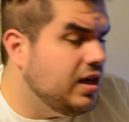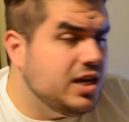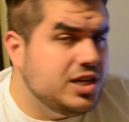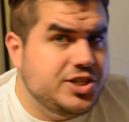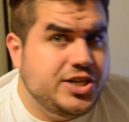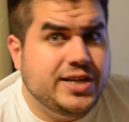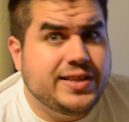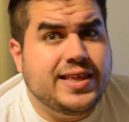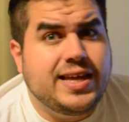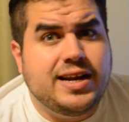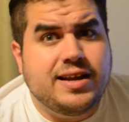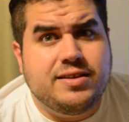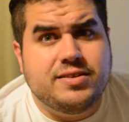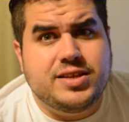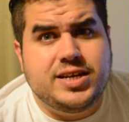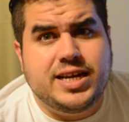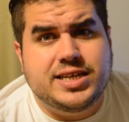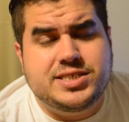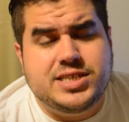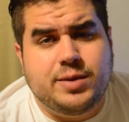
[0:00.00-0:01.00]
check that out in
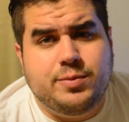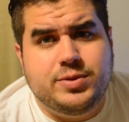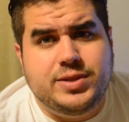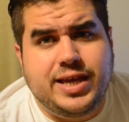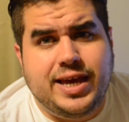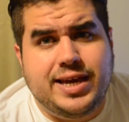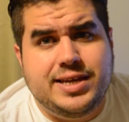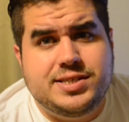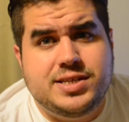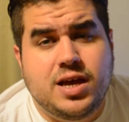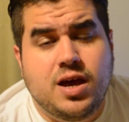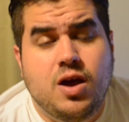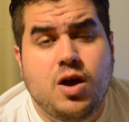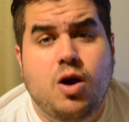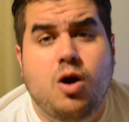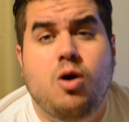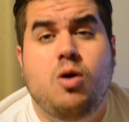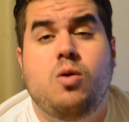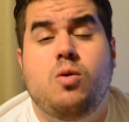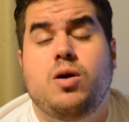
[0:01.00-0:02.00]
the next couple days.
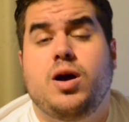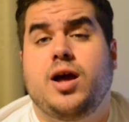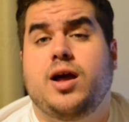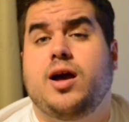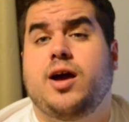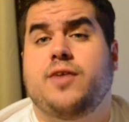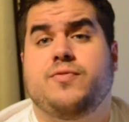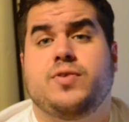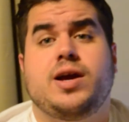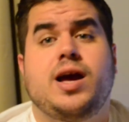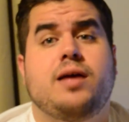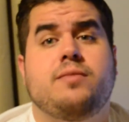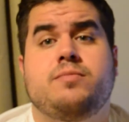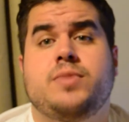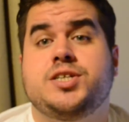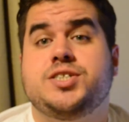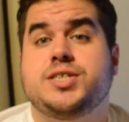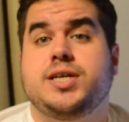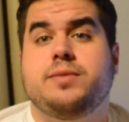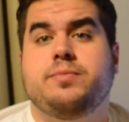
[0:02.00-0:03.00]
Oh, I forgot
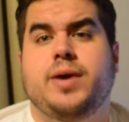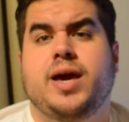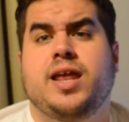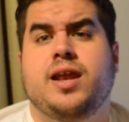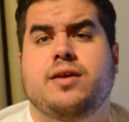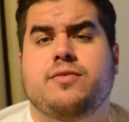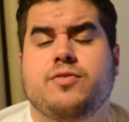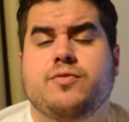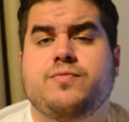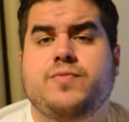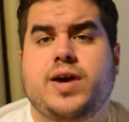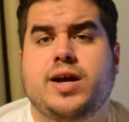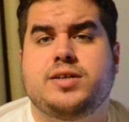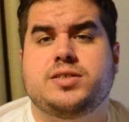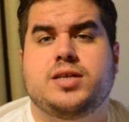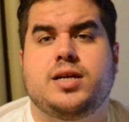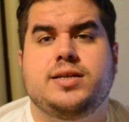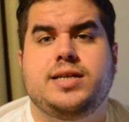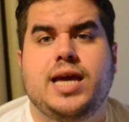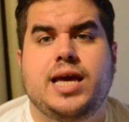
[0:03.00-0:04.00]
Munchkin Panic from
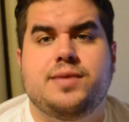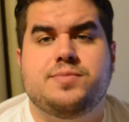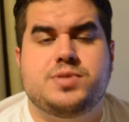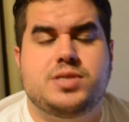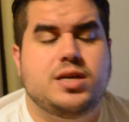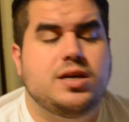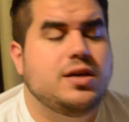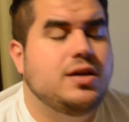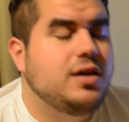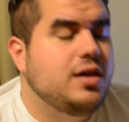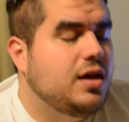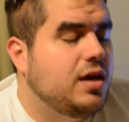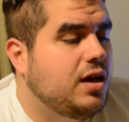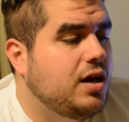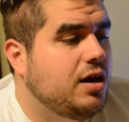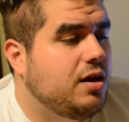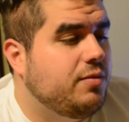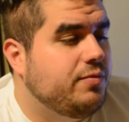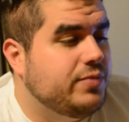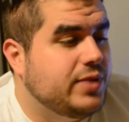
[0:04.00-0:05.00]
Fireside Games.
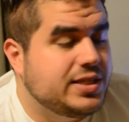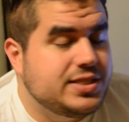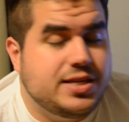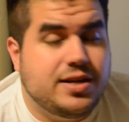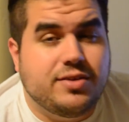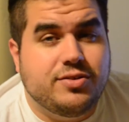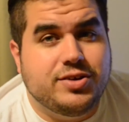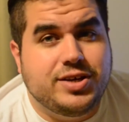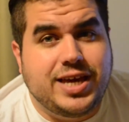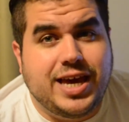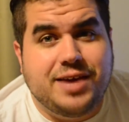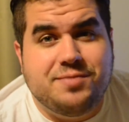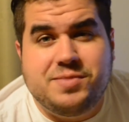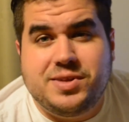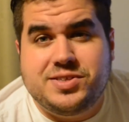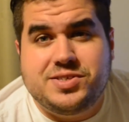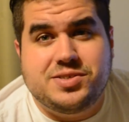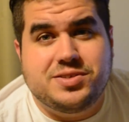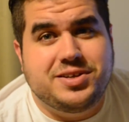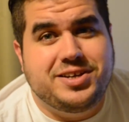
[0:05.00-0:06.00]
That's another game
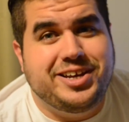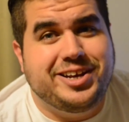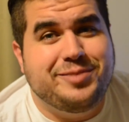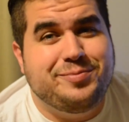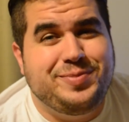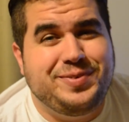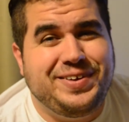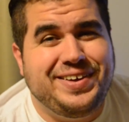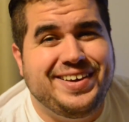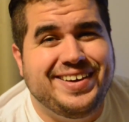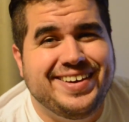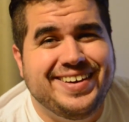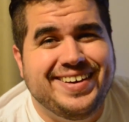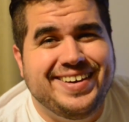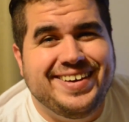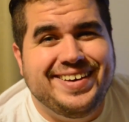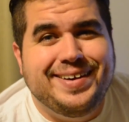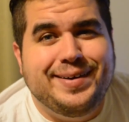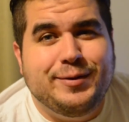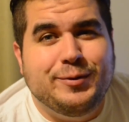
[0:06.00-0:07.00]
that's going to be
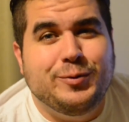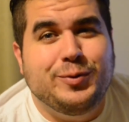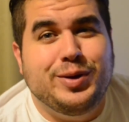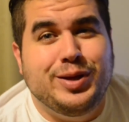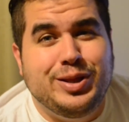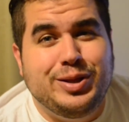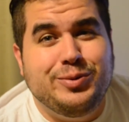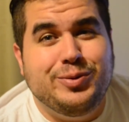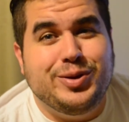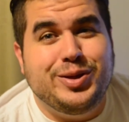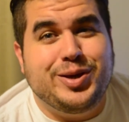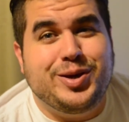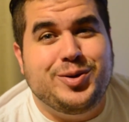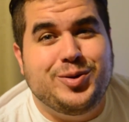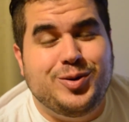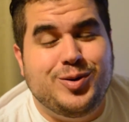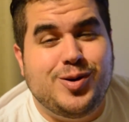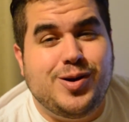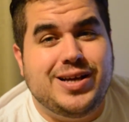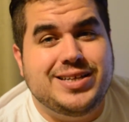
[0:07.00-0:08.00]
really, really
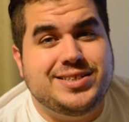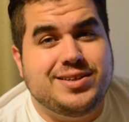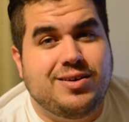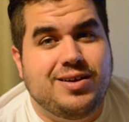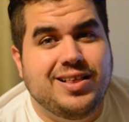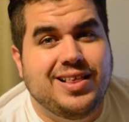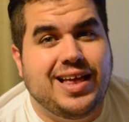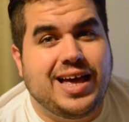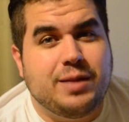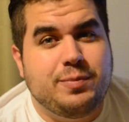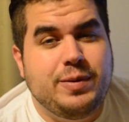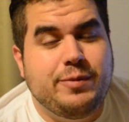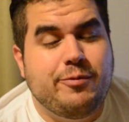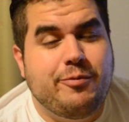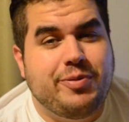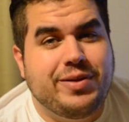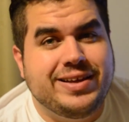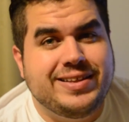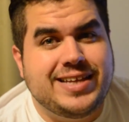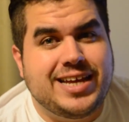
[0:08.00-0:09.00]
cool. I saw a lot of people
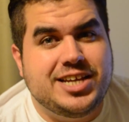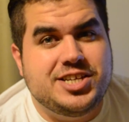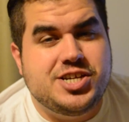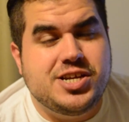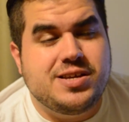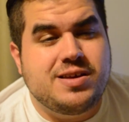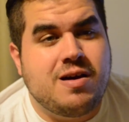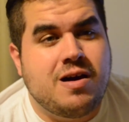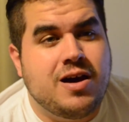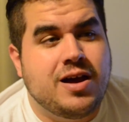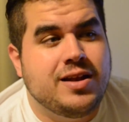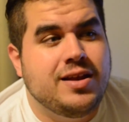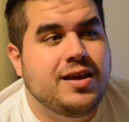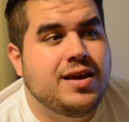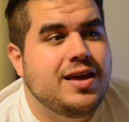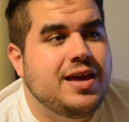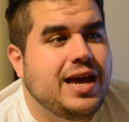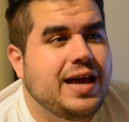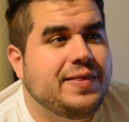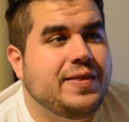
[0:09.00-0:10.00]
playing that at Gen Con,
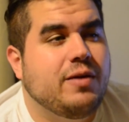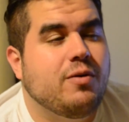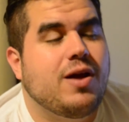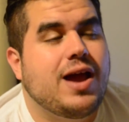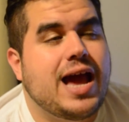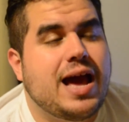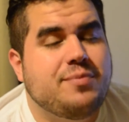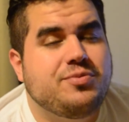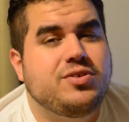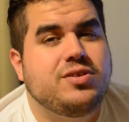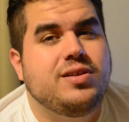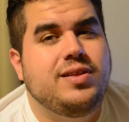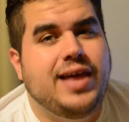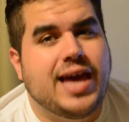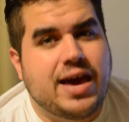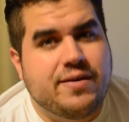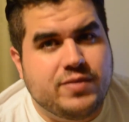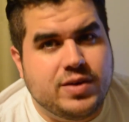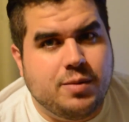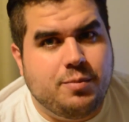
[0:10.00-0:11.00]
and they were absolutely
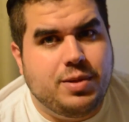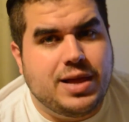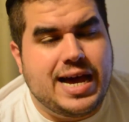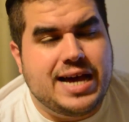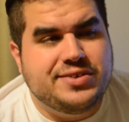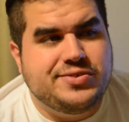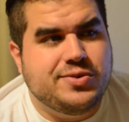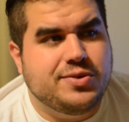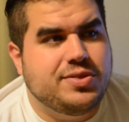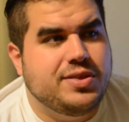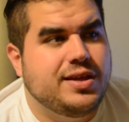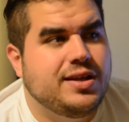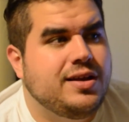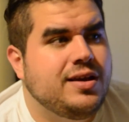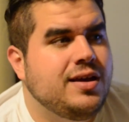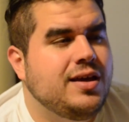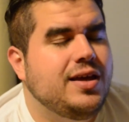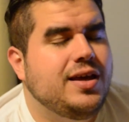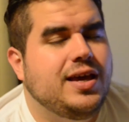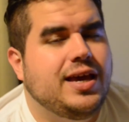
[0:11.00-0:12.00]
having a blast with it.
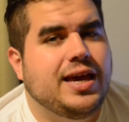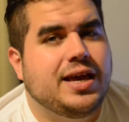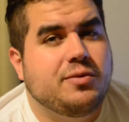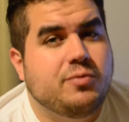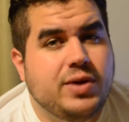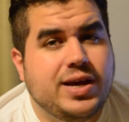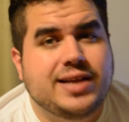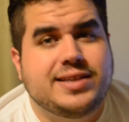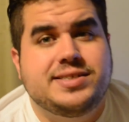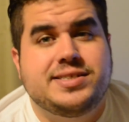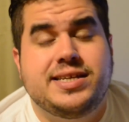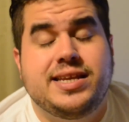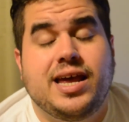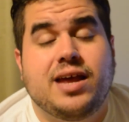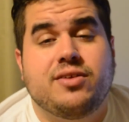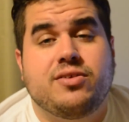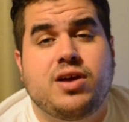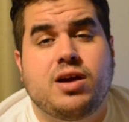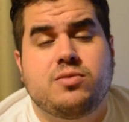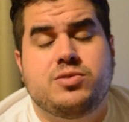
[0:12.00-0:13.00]
And we got to sit
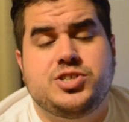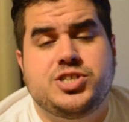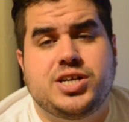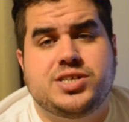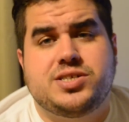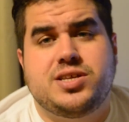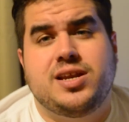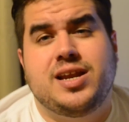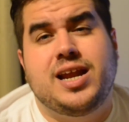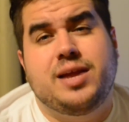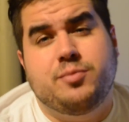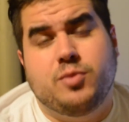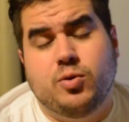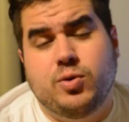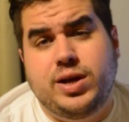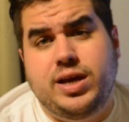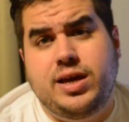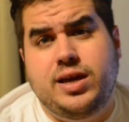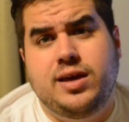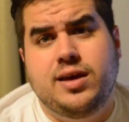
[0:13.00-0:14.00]
down and talk with Justin and
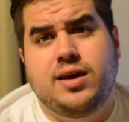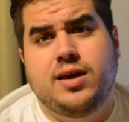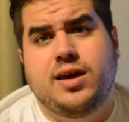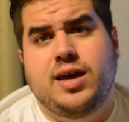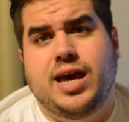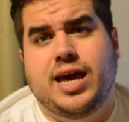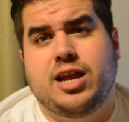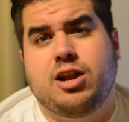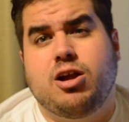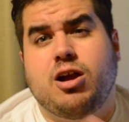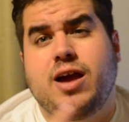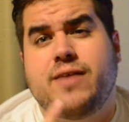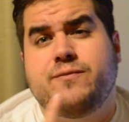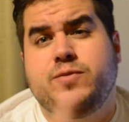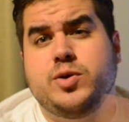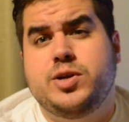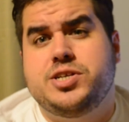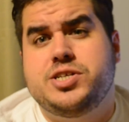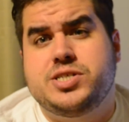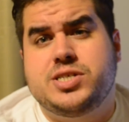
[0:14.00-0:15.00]
Anne-Marie, and that
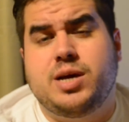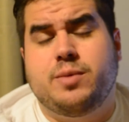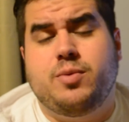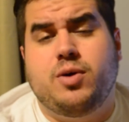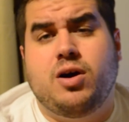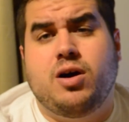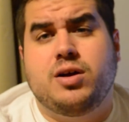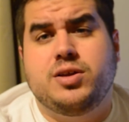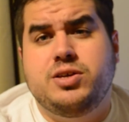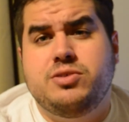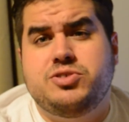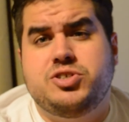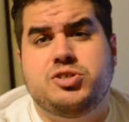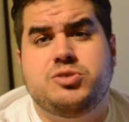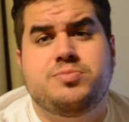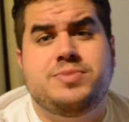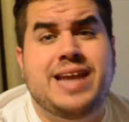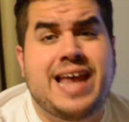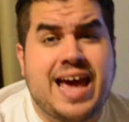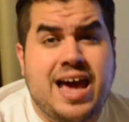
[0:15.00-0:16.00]
footage is up on
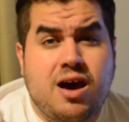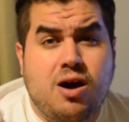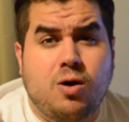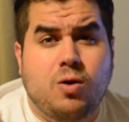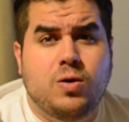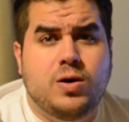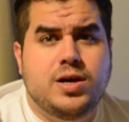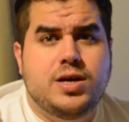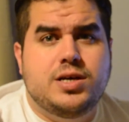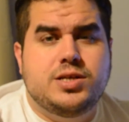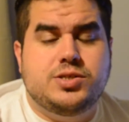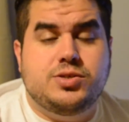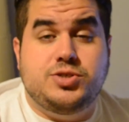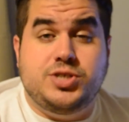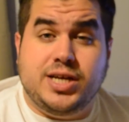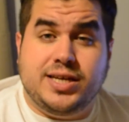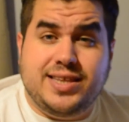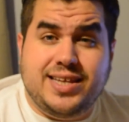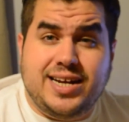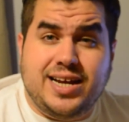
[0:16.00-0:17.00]
YouTube now. So
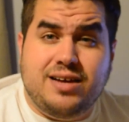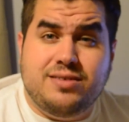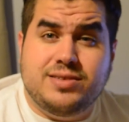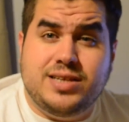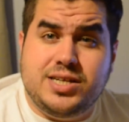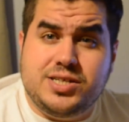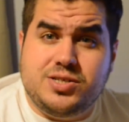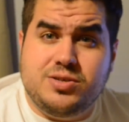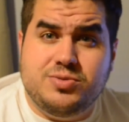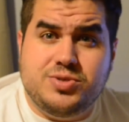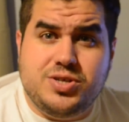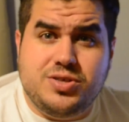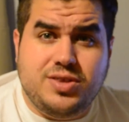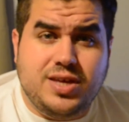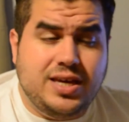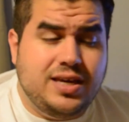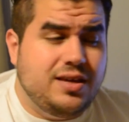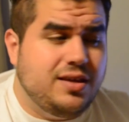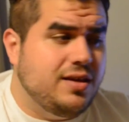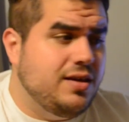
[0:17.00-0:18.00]
check that out and let us know what you
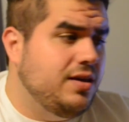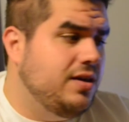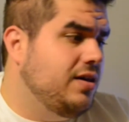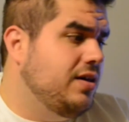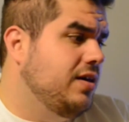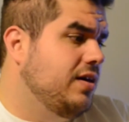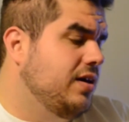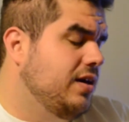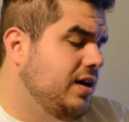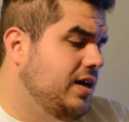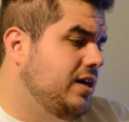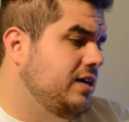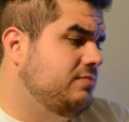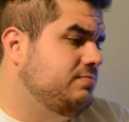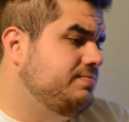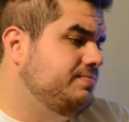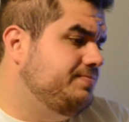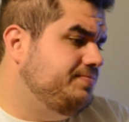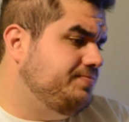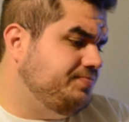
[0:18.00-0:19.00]
think.
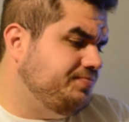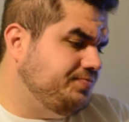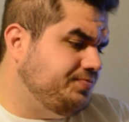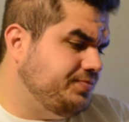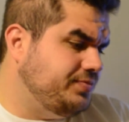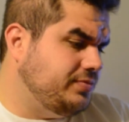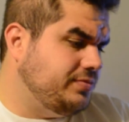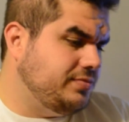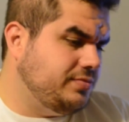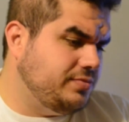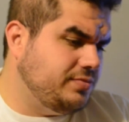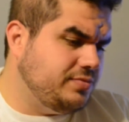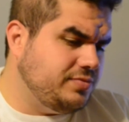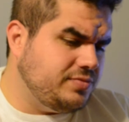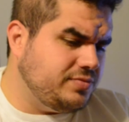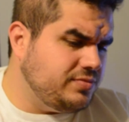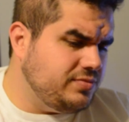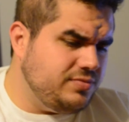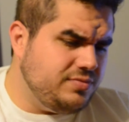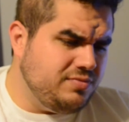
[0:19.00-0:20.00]

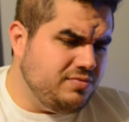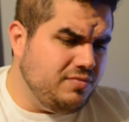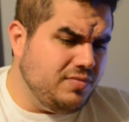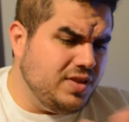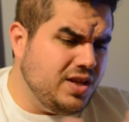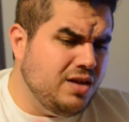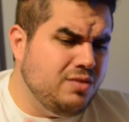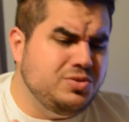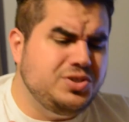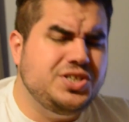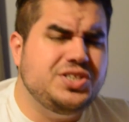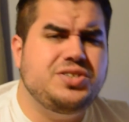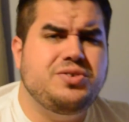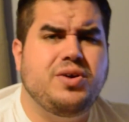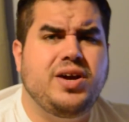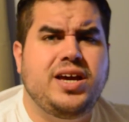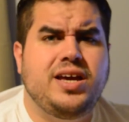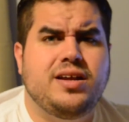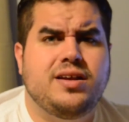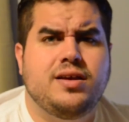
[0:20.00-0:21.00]
It was just
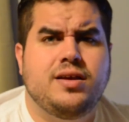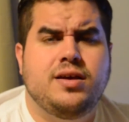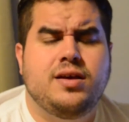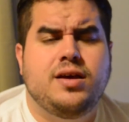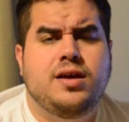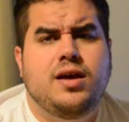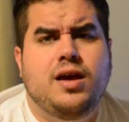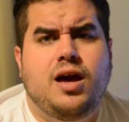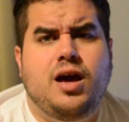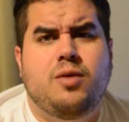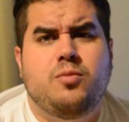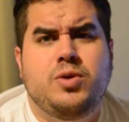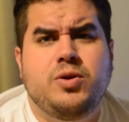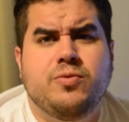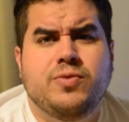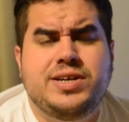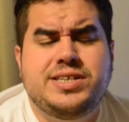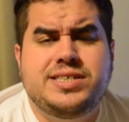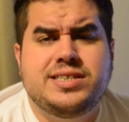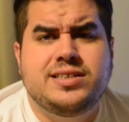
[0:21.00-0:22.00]
great. We
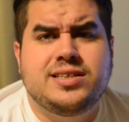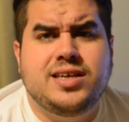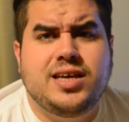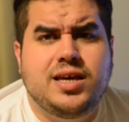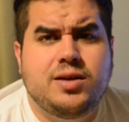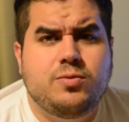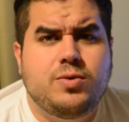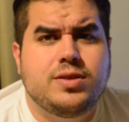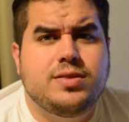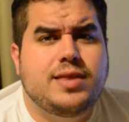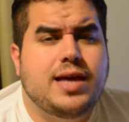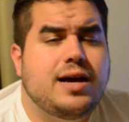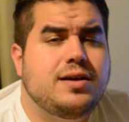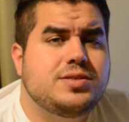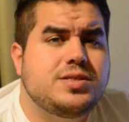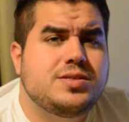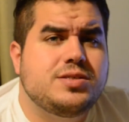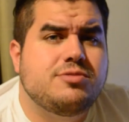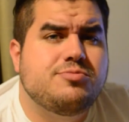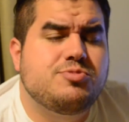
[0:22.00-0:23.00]
recently hit
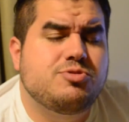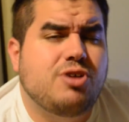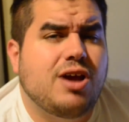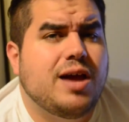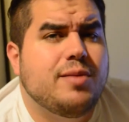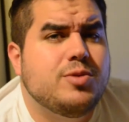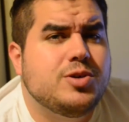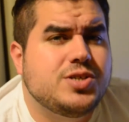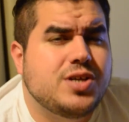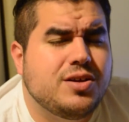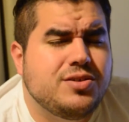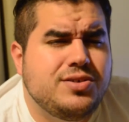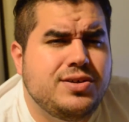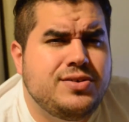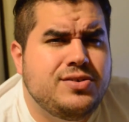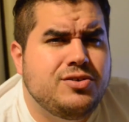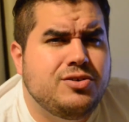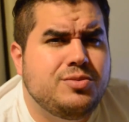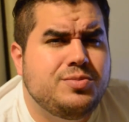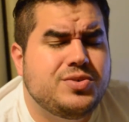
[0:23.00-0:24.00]
1,000 subscribers on
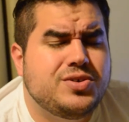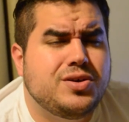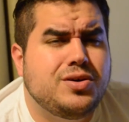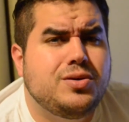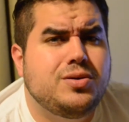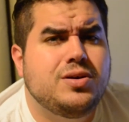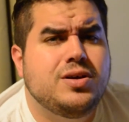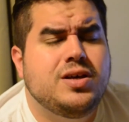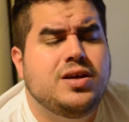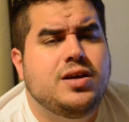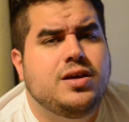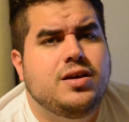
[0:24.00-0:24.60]
YouTube, so